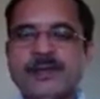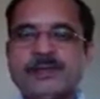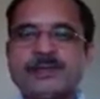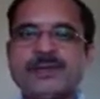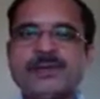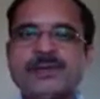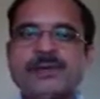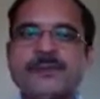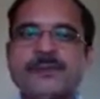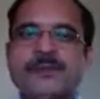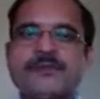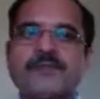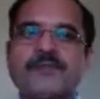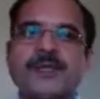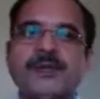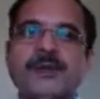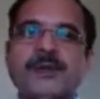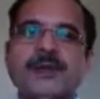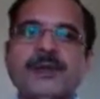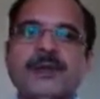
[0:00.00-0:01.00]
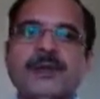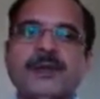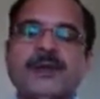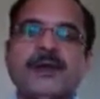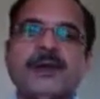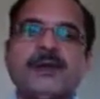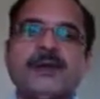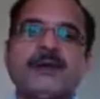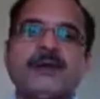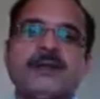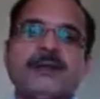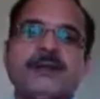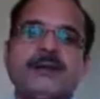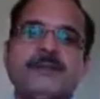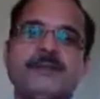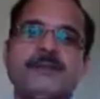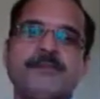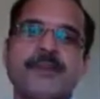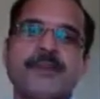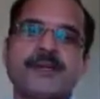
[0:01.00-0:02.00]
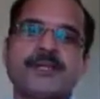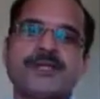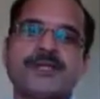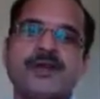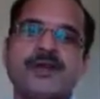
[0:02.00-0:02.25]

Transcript: electrodes, it is actually